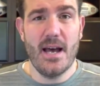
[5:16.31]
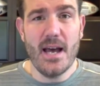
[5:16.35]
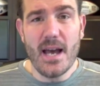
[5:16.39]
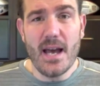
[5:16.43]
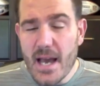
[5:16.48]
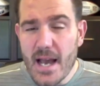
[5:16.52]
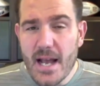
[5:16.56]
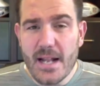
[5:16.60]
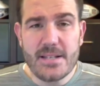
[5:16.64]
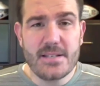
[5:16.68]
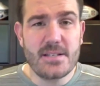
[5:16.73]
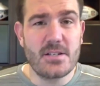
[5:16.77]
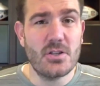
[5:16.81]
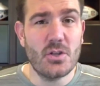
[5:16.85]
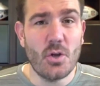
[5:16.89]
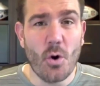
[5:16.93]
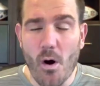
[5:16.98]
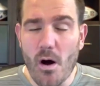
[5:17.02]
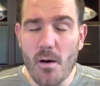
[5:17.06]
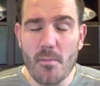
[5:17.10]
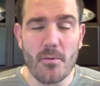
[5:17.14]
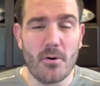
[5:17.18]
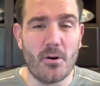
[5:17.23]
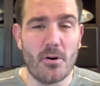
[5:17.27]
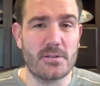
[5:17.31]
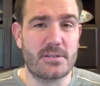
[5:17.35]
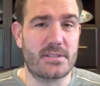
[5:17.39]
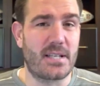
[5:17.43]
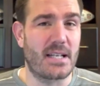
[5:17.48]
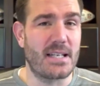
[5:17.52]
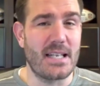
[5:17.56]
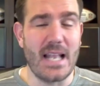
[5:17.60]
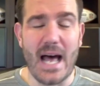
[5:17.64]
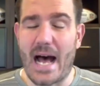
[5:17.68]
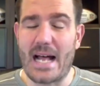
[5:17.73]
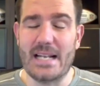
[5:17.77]
Mm-hmm. It's normal
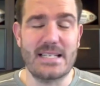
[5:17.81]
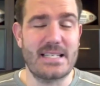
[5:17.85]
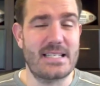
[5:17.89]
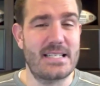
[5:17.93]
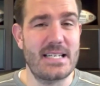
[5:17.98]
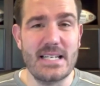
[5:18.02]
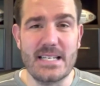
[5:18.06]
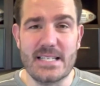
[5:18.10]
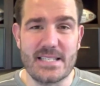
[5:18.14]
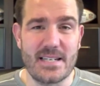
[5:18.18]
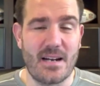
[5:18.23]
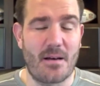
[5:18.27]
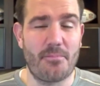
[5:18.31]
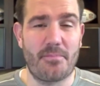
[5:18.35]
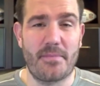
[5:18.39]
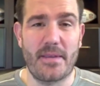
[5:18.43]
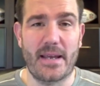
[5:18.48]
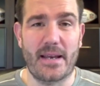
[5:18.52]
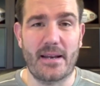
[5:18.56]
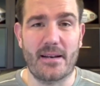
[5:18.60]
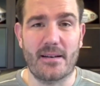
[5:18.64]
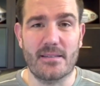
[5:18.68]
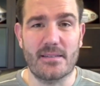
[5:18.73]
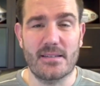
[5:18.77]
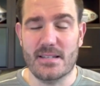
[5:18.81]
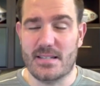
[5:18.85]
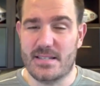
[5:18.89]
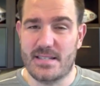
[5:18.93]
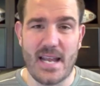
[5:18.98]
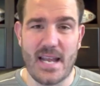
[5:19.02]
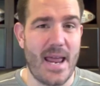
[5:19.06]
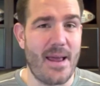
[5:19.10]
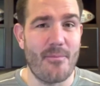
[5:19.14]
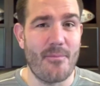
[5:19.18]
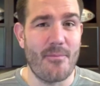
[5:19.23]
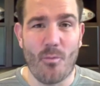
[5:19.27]
to not see something the
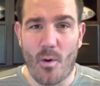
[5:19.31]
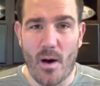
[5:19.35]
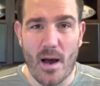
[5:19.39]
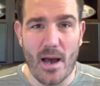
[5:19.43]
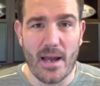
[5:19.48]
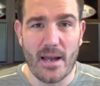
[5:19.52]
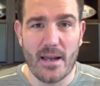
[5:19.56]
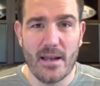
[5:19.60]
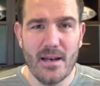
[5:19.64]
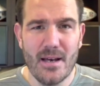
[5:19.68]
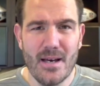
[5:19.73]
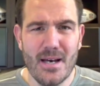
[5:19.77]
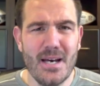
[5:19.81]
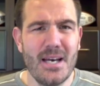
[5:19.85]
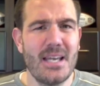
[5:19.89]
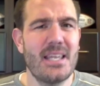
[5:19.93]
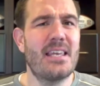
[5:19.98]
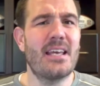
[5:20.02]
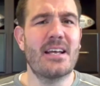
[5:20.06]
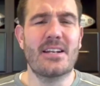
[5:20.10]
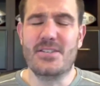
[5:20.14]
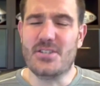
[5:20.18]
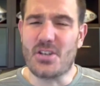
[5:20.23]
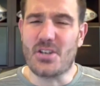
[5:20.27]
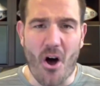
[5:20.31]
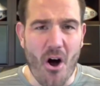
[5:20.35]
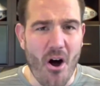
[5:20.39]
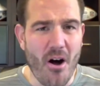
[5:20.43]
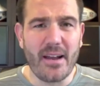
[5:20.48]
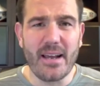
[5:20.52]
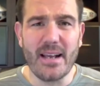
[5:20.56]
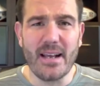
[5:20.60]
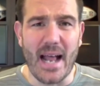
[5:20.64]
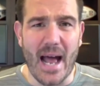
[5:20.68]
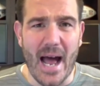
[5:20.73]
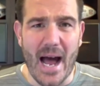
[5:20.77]
same way. You
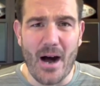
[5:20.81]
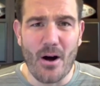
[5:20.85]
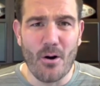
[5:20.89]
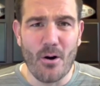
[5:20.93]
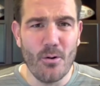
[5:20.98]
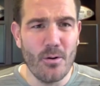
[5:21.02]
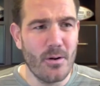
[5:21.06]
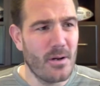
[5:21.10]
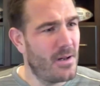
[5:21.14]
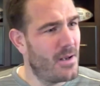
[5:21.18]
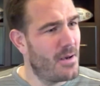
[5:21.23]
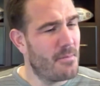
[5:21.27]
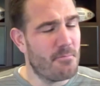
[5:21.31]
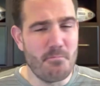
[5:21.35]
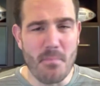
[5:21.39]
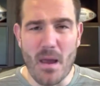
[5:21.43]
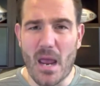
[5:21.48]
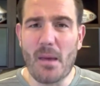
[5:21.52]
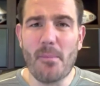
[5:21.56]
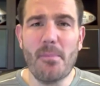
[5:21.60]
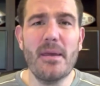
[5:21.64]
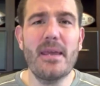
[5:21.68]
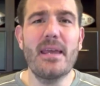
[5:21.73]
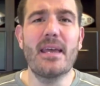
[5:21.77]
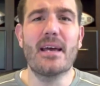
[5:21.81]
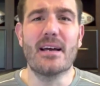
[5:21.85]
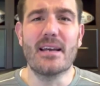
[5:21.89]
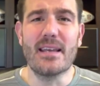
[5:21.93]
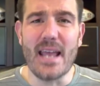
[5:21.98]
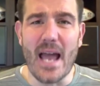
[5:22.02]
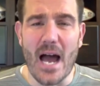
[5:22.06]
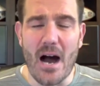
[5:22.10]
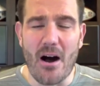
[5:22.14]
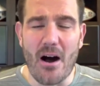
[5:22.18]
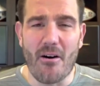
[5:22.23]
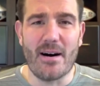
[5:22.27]
talk it out, maybe you
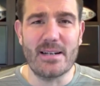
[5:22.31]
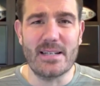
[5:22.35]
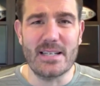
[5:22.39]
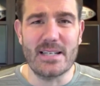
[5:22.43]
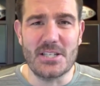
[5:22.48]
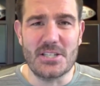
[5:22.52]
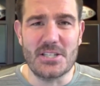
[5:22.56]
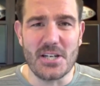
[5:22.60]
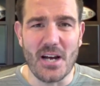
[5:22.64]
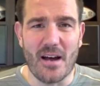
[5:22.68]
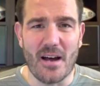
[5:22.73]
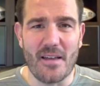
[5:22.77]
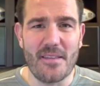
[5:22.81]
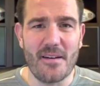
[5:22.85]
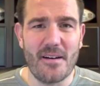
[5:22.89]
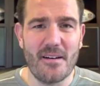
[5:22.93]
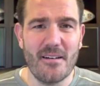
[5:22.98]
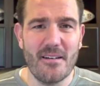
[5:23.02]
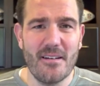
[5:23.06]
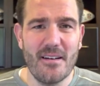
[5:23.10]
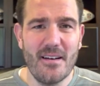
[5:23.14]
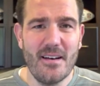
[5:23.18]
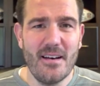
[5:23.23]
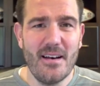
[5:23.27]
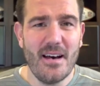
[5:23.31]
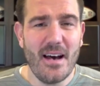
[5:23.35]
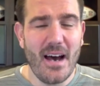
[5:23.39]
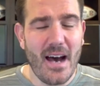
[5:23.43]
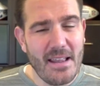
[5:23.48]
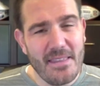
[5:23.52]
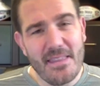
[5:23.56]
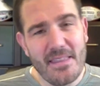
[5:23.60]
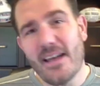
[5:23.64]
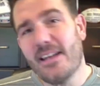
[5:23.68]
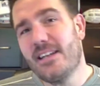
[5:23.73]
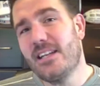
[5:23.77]
yell at each other,
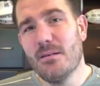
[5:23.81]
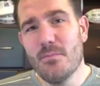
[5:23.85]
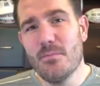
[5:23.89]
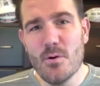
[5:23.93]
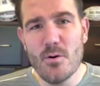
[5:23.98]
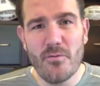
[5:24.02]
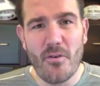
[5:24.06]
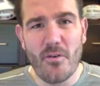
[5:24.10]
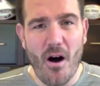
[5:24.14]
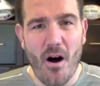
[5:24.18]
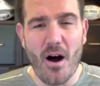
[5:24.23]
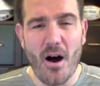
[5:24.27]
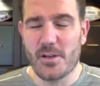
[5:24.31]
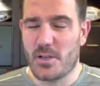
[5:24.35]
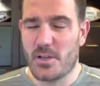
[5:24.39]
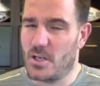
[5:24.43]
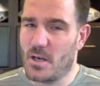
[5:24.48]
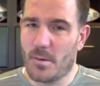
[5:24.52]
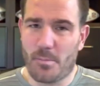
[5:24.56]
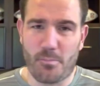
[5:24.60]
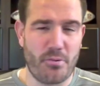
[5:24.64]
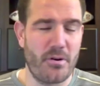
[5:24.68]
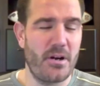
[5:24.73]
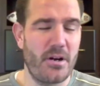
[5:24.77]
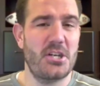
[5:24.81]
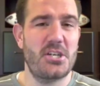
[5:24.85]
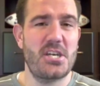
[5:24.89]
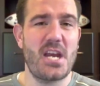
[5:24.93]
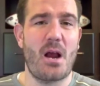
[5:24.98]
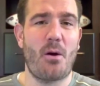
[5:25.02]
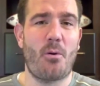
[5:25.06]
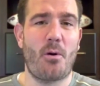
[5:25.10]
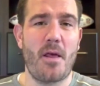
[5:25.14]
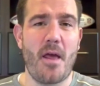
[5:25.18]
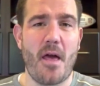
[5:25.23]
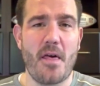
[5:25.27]
and then you move on. You
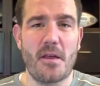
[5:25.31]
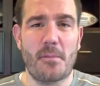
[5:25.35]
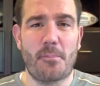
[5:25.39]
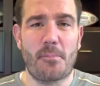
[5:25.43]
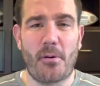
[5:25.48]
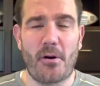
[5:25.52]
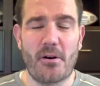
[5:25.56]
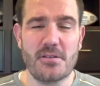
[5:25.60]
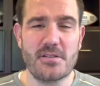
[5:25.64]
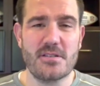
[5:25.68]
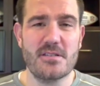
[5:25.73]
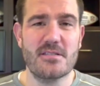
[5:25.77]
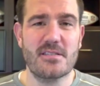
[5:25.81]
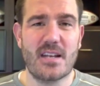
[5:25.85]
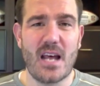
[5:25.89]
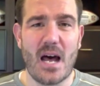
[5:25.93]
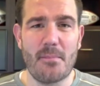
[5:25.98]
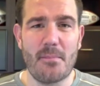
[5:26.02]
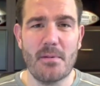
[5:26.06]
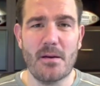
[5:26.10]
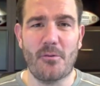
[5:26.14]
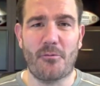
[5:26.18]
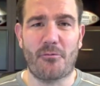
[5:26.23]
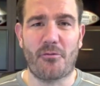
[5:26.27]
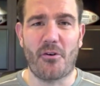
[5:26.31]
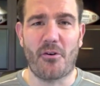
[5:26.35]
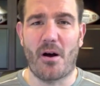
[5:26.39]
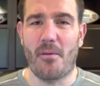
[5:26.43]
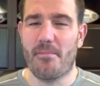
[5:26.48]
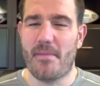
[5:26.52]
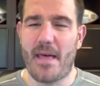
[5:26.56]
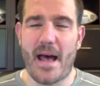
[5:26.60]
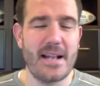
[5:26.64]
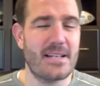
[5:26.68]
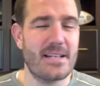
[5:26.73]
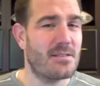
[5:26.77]
appreciate where the other person's coming
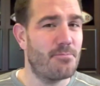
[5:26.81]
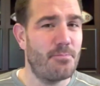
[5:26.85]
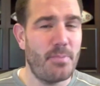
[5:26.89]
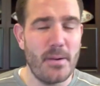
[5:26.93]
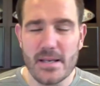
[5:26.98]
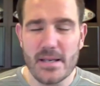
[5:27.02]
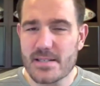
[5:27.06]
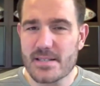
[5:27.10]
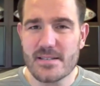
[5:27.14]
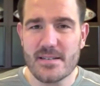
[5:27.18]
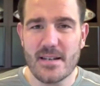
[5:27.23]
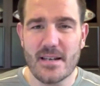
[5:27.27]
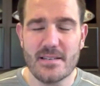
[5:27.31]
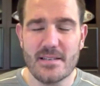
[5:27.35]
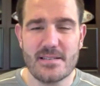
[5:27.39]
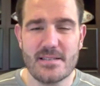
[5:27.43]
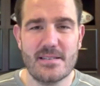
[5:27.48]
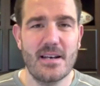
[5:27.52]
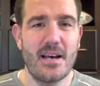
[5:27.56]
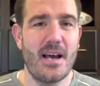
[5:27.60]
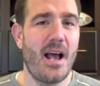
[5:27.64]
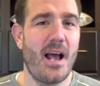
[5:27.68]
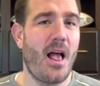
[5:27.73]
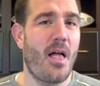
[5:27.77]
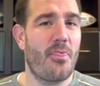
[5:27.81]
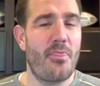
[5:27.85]
from. That's business.